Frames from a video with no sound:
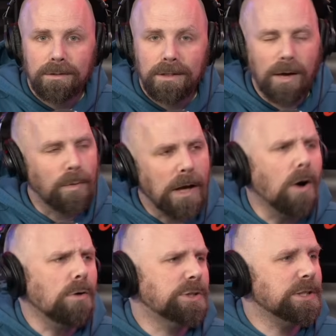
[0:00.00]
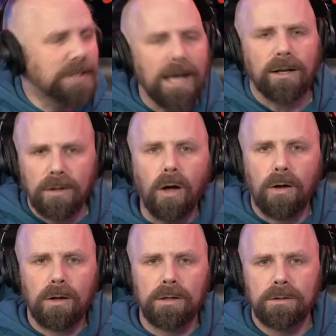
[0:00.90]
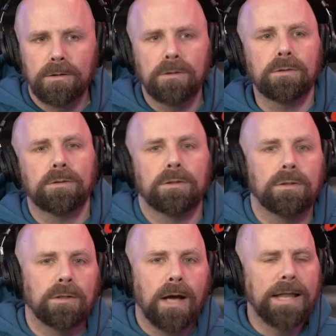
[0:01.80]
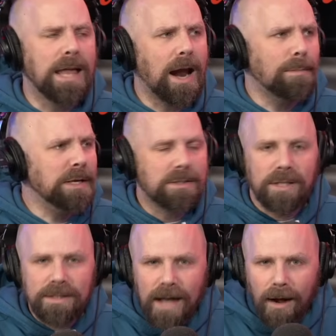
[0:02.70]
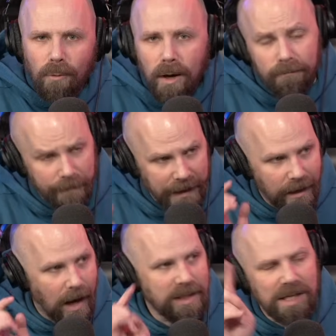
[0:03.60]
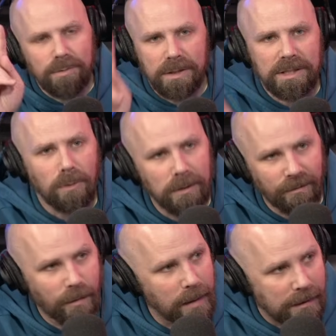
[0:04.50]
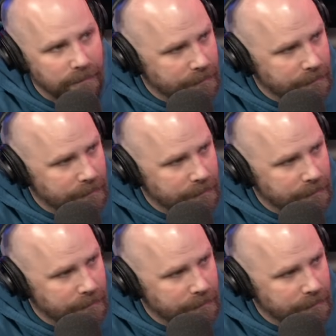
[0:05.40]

Can we all just get along? And then, I mean, Tozawa, I tell you what sold it for me.